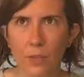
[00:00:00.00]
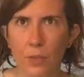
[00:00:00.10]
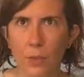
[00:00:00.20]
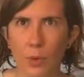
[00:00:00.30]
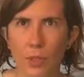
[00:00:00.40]

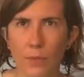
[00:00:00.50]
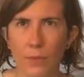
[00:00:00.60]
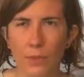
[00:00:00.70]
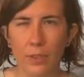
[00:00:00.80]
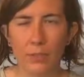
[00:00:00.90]
for more than
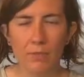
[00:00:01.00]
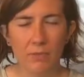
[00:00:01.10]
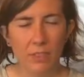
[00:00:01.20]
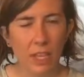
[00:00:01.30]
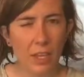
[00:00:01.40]

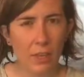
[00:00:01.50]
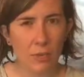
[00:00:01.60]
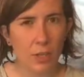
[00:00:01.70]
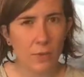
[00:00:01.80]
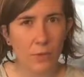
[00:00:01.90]
say
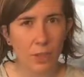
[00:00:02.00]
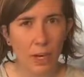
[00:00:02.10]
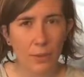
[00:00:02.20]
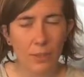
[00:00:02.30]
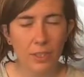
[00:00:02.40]
3 or 4
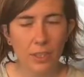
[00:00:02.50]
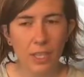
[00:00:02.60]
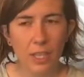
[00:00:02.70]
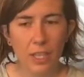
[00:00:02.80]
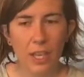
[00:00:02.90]
hours,
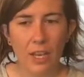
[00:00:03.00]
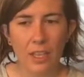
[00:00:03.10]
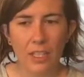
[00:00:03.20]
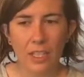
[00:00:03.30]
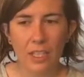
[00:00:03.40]

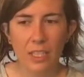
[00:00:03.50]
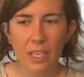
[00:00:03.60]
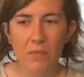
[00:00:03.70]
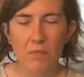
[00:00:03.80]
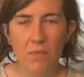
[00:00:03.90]
they tend to
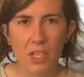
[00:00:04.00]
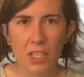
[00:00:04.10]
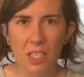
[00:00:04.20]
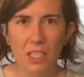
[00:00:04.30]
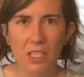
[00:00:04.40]
get
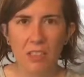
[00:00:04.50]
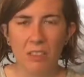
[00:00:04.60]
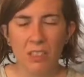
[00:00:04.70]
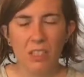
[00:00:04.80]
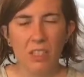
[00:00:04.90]
mushy and
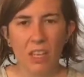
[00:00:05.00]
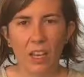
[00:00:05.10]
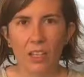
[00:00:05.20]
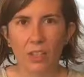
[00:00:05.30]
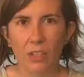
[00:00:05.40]

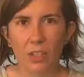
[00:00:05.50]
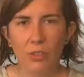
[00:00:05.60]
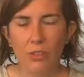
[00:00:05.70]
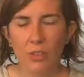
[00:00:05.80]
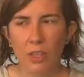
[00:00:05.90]
kind of
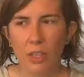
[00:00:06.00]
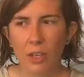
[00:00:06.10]
gross.